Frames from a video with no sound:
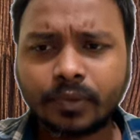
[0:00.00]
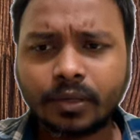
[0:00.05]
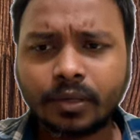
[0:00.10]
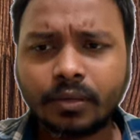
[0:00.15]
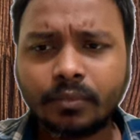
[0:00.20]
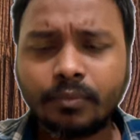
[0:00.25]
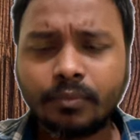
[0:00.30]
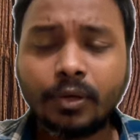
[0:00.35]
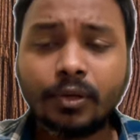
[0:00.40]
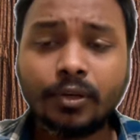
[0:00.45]

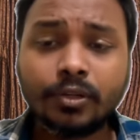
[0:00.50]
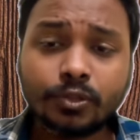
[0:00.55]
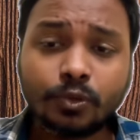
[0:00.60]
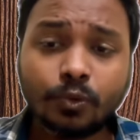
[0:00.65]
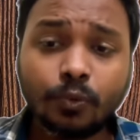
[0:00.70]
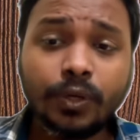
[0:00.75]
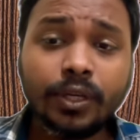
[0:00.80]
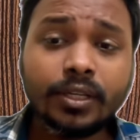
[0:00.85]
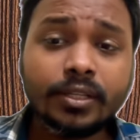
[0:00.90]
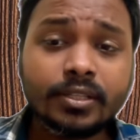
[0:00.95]
because
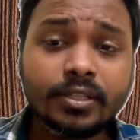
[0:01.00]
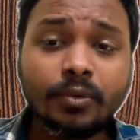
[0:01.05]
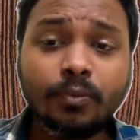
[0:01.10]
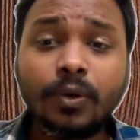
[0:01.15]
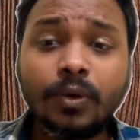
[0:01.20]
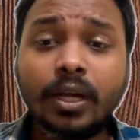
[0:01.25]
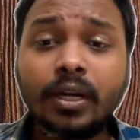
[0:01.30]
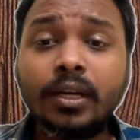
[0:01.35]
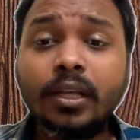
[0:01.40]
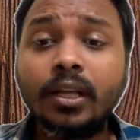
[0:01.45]
queen is the
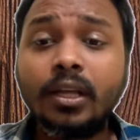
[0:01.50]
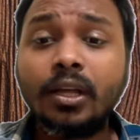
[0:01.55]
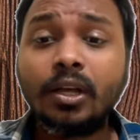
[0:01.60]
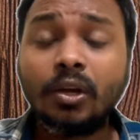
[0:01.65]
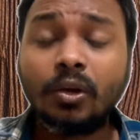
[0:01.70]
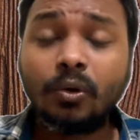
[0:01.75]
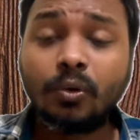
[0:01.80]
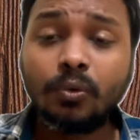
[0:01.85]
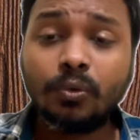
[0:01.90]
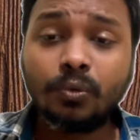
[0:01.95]
one
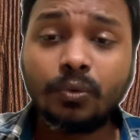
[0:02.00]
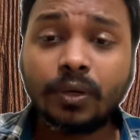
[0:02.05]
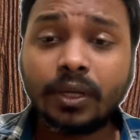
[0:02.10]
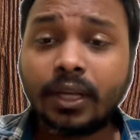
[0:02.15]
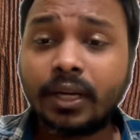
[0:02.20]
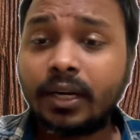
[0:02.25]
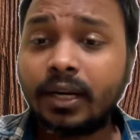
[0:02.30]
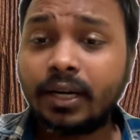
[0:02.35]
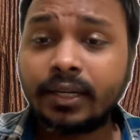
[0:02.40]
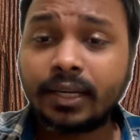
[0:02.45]
who
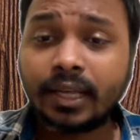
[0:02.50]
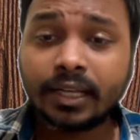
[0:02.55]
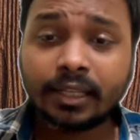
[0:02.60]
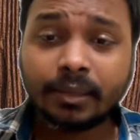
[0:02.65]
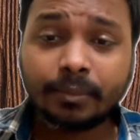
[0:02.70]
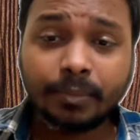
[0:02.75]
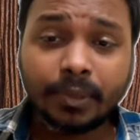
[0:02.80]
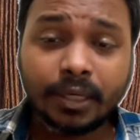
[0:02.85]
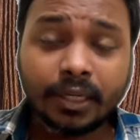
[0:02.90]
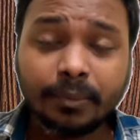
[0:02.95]
can attack
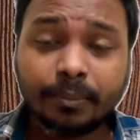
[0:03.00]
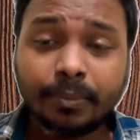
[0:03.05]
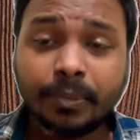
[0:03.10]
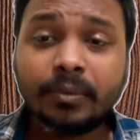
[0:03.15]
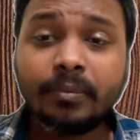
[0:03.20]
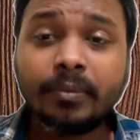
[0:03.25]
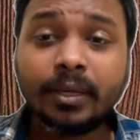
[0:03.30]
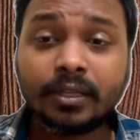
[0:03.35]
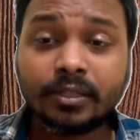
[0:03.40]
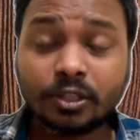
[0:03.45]
the
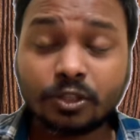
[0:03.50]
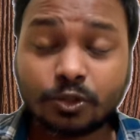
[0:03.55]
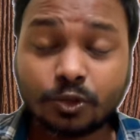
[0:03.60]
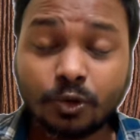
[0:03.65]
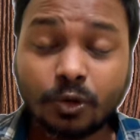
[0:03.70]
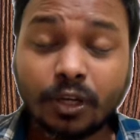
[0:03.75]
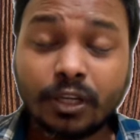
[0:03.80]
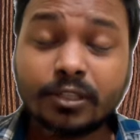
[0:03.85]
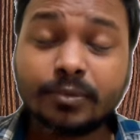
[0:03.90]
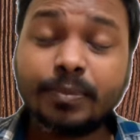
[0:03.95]
multiple and the
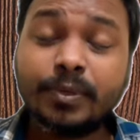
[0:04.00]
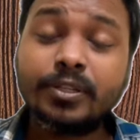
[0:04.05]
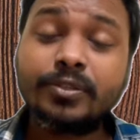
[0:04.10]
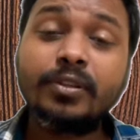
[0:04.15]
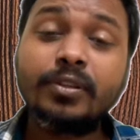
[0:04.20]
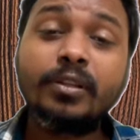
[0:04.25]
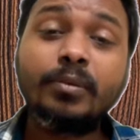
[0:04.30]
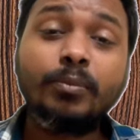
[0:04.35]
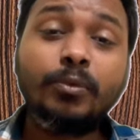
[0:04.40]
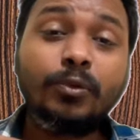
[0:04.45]
strongest piece
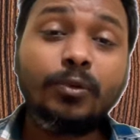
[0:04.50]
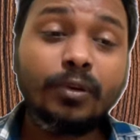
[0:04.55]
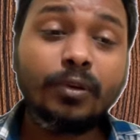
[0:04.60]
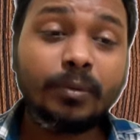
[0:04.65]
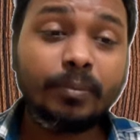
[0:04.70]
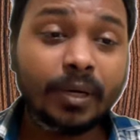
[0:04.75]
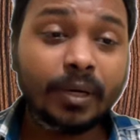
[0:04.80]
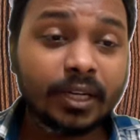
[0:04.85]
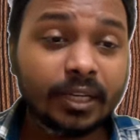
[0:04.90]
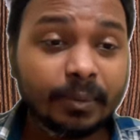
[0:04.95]
on the
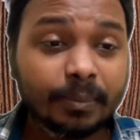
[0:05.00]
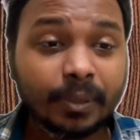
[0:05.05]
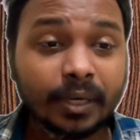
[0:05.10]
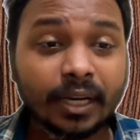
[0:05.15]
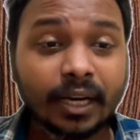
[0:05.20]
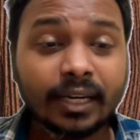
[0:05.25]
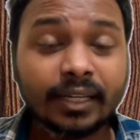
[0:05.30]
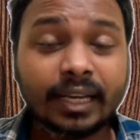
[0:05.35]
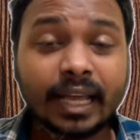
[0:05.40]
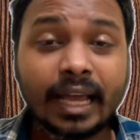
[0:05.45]
board, multiple
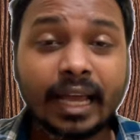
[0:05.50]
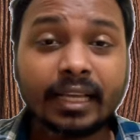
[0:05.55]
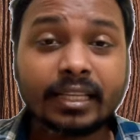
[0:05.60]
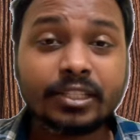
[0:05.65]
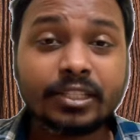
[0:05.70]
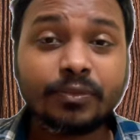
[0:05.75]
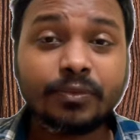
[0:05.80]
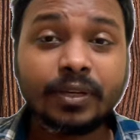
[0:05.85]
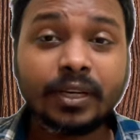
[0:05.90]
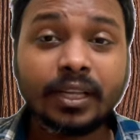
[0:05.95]

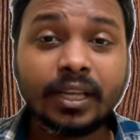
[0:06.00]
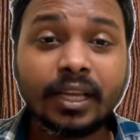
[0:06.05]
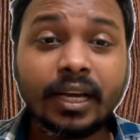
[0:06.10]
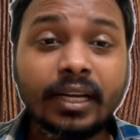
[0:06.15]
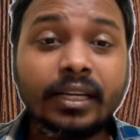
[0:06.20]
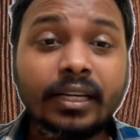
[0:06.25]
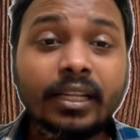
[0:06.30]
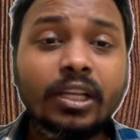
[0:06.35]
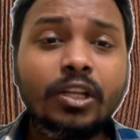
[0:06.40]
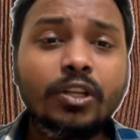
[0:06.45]
attacks you will
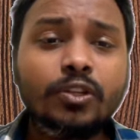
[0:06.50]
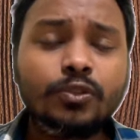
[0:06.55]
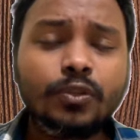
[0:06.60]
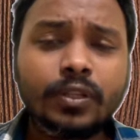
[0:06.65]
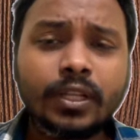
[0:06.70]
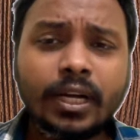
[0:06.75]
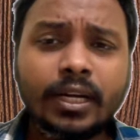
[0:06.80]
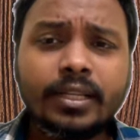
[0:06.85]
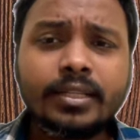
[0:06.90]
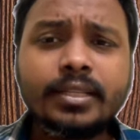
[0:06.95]
get. So
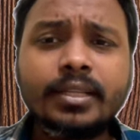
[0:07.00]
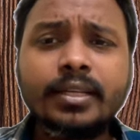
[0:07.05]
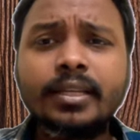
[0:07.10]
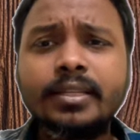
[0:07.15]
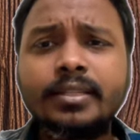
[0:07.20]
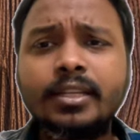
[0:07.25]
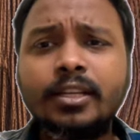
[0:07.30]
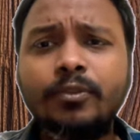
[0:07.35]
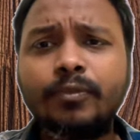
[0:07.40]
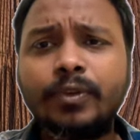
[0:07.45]
that is the
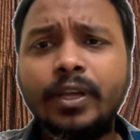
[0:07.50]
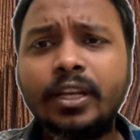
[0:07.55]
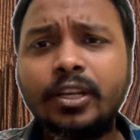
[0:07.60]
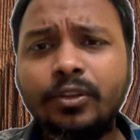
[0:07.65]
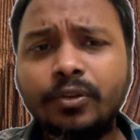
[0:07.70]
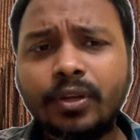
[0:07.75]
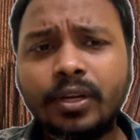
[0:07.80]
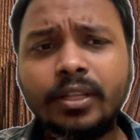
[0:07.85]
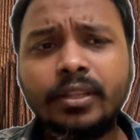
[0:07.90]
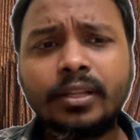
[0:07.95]
reason when
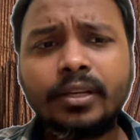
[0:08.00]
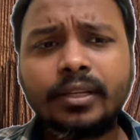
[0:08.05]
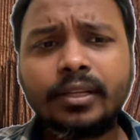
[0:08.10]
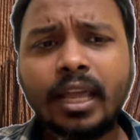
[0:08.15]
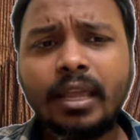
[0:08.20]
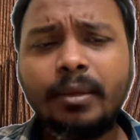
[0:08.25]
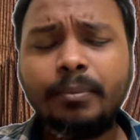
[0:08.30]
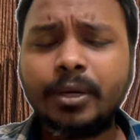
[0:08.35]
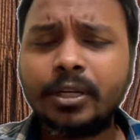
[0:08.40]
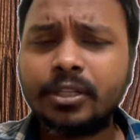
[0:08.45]
you are in the
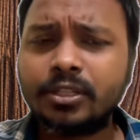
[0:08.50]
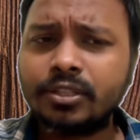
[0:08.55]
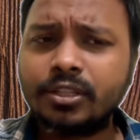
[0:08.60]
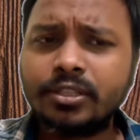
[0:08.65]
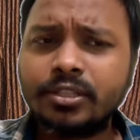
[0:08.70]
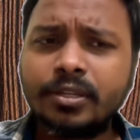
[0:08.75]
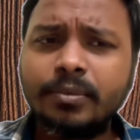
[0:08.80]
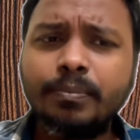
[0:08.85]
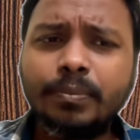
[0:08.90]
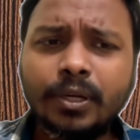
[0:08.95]
time pressure, the
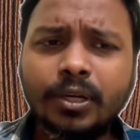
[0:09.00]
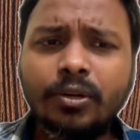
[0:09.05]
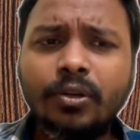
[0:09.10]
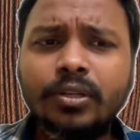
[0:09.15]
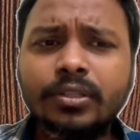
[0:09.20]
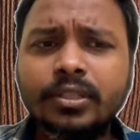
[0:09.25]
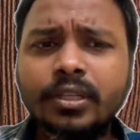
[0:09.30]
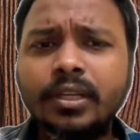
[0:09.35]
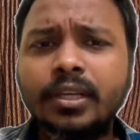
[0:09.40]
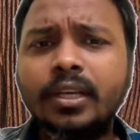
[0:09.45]
simple
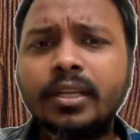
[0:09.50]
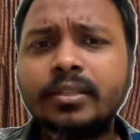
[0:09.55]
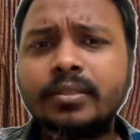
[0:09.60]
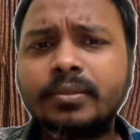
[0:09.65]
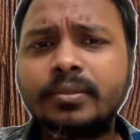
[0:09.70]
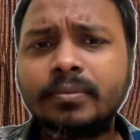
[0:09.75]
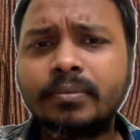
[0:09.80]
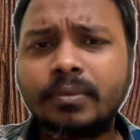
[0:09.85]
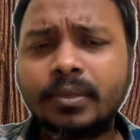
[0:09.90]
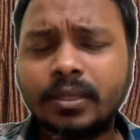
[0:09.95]
logic
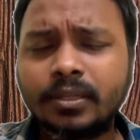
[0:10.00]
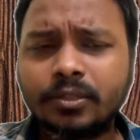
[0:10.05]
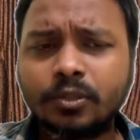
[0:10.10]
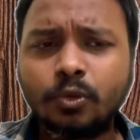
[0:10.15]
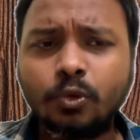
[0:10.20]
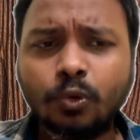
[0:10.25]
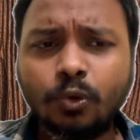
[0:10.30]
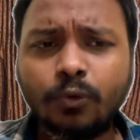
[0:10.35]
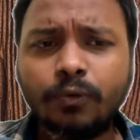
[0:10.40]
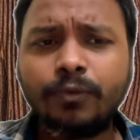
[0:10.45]
is
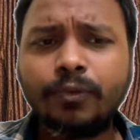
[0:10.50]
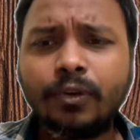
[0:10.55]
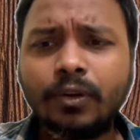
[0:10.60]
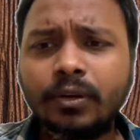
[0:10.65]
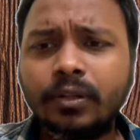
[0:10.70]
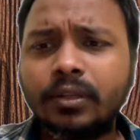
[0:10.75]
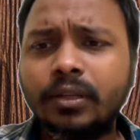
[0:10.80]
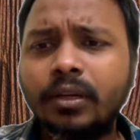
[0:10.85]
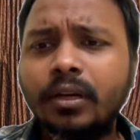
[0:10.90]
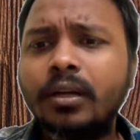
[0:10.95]
like go
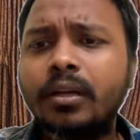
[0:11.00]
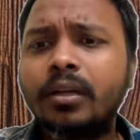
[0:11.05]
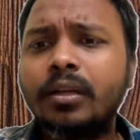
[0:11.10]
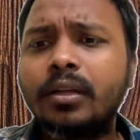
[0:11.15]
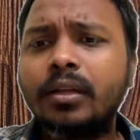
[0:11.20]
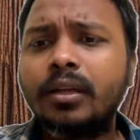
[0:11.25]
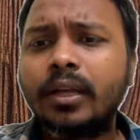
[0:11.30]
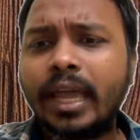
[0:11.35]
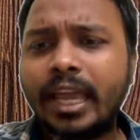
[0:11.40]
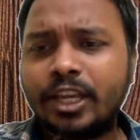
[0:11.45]
for the
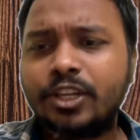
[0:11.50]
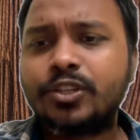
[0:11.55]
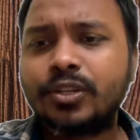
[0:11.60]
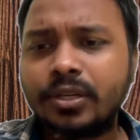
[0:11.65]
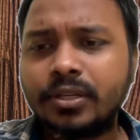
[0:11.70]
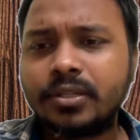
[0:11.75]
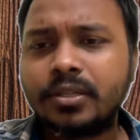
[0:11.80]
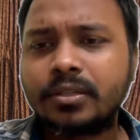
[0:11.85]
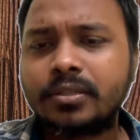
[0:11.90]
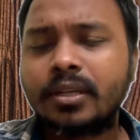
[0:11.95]

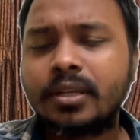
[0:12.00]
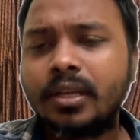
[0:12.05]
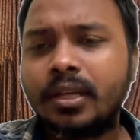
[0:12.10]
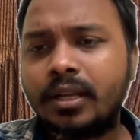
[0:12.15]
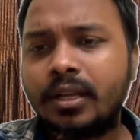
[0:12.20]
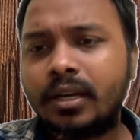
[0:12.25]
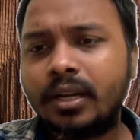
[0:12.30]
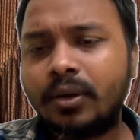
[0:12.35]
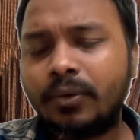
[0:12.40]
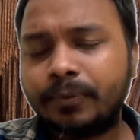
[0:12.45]
exchanges.
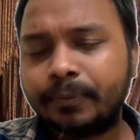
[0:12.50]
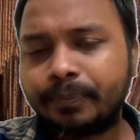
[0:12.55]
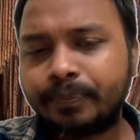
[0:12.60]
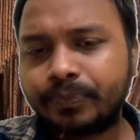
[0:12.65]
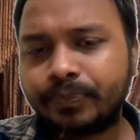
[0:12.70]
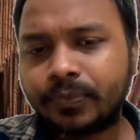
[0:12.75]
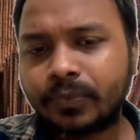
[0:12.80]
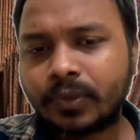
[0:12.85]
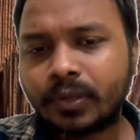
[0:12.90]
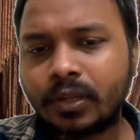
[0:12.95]
Now
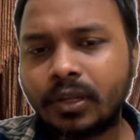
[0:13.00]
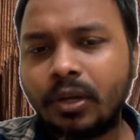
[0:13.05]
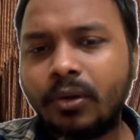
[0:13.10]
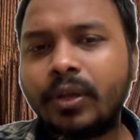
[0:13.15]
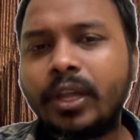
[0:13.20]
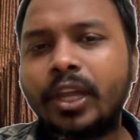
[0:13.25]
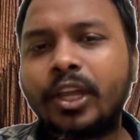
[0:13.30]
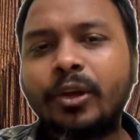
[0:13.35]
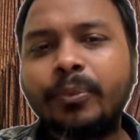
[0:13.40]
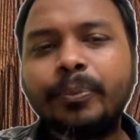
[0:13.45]

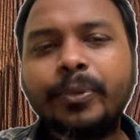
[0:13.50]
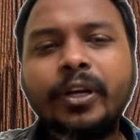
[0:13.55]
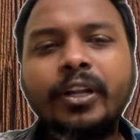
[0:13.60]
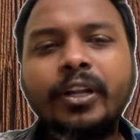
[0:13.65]
okay, computer